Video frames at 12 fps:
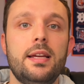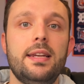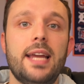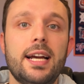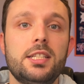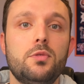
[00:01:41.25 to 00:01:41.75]

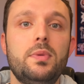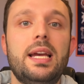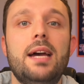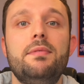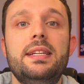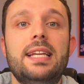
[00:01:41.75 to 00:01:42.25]
Next, we
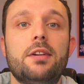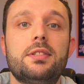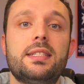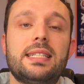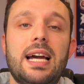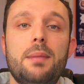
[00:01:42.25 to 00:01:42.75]
have the Delta
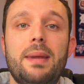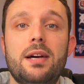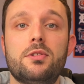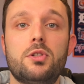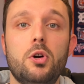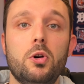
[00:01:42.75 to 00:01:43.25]

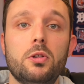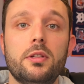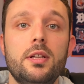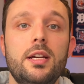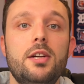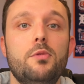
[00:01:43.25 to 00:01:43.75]
SkyMiles Gold,
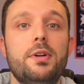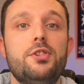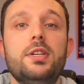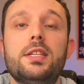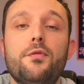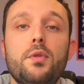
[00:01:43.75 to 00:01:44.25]
which
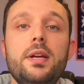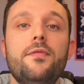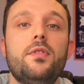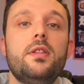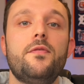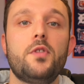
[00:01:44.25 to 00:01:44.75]
is free
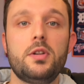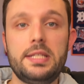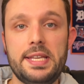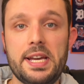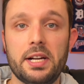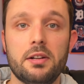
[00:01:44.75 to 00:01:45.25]
for the
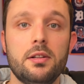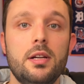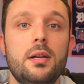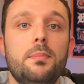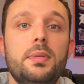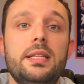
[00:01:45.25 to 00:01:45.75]
first year,
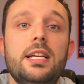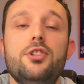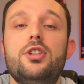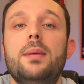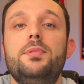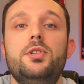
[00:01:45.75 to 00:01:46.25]
but then
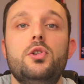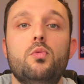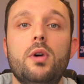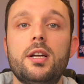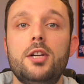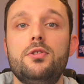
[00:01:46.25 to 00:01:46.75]
jumps to
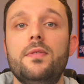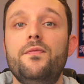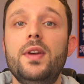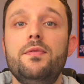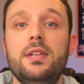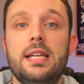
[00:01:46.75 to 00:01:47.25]

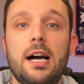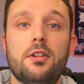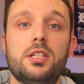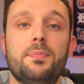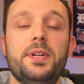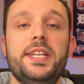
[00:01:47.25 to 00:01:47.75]

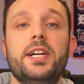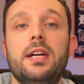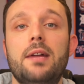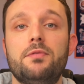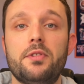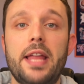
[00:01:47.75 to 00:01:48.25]
$150 per year
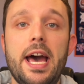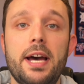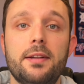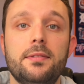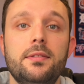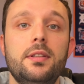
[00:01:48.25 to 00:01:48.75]
after
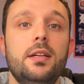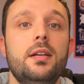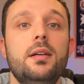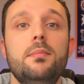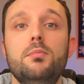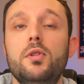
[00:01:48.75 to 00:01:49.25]
that.
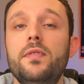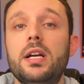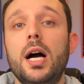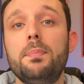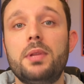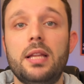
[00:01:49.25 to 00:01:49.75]

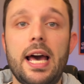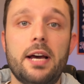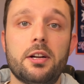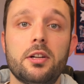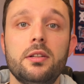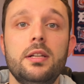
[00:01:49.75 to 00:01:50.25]
Moving up the
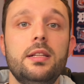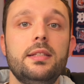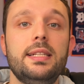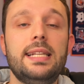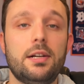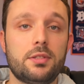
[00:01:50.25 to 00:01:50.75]
ladder,
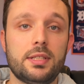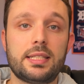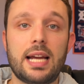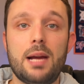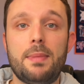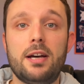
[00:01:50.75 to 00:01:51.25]
the Delta
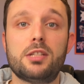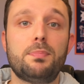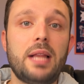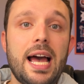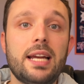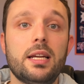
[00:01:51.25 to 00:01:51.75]
SkyMiles
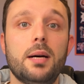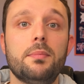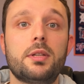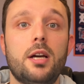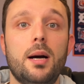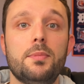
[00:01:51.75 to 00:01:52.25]

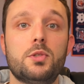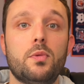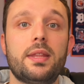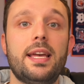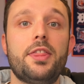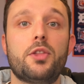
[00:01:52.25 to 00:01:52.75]
Platinum comes
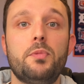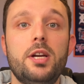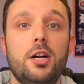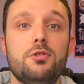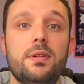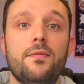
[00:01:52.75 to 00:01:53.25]
with a
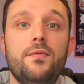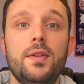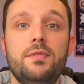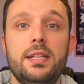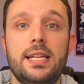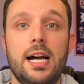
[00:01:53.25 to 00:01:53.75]

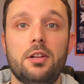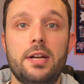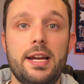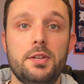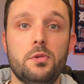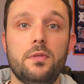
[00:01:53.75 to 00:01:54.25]
$350
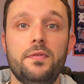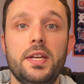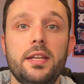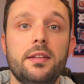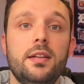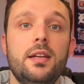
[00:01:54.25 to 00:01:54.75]
annual
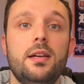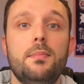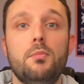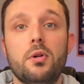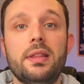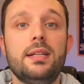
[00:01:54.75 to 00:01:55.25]
fee,
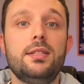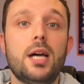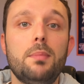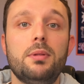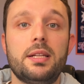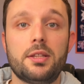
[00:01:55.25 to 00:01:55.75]
more than
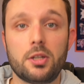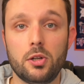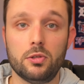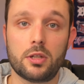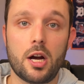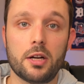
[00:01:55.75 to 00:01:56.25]
doubling the
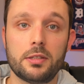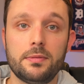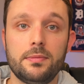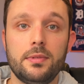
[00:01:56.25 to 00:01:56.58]
Gold card.